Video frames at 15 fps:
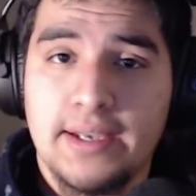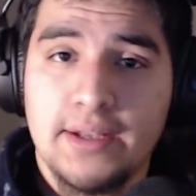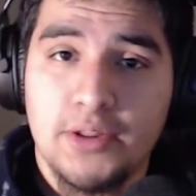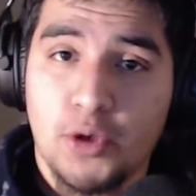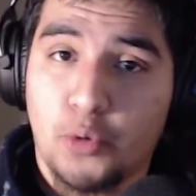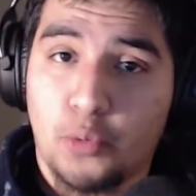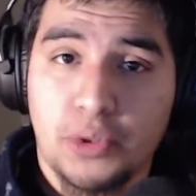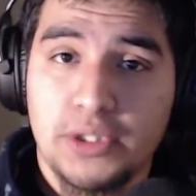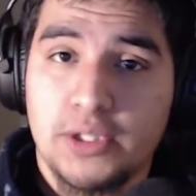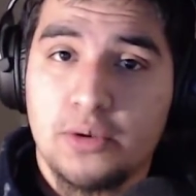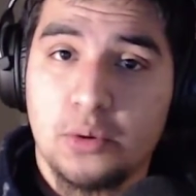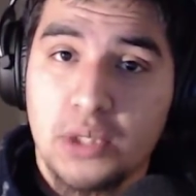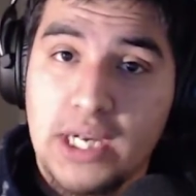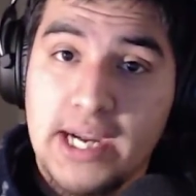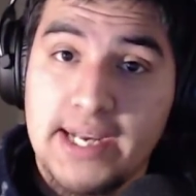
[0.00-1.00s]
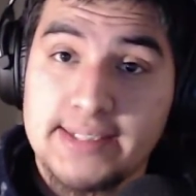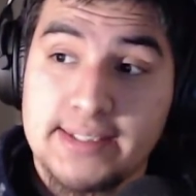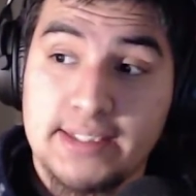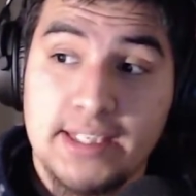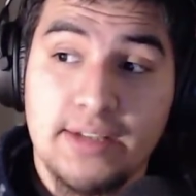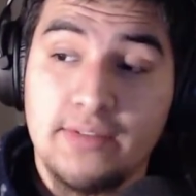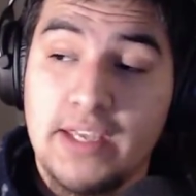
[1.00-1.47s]
They're really cool guys, and
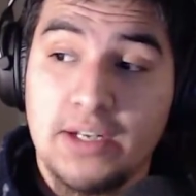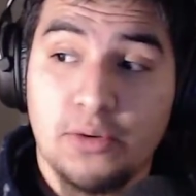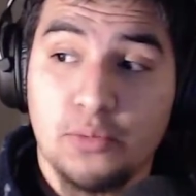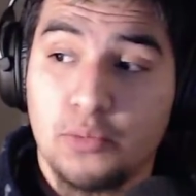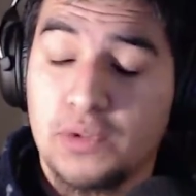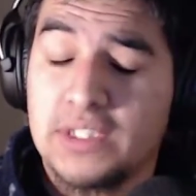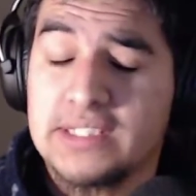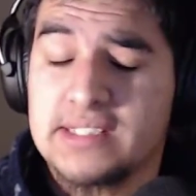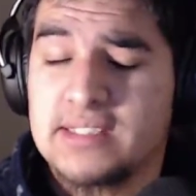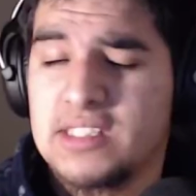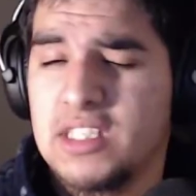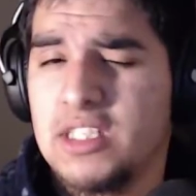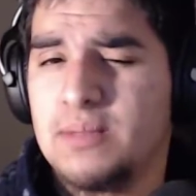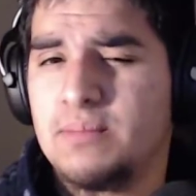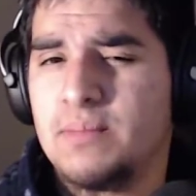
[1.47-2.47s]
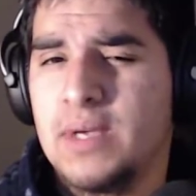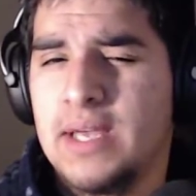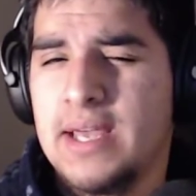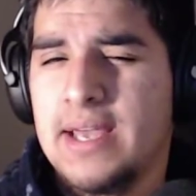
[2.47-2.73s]
yet they don't really seem,